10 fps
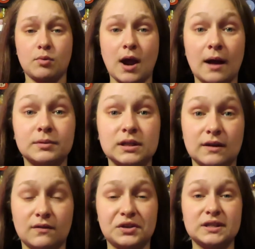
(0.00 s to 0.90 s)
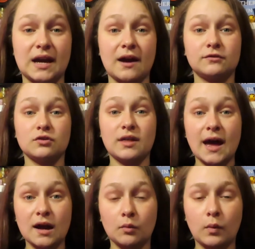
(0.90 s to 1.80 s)
perhaps even the day after
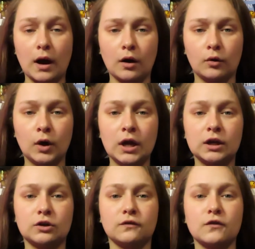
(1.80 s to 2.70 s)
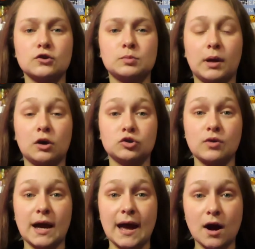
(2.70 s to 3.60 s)
that while your first pair
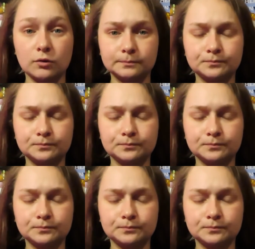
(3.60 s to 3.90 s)
dry out.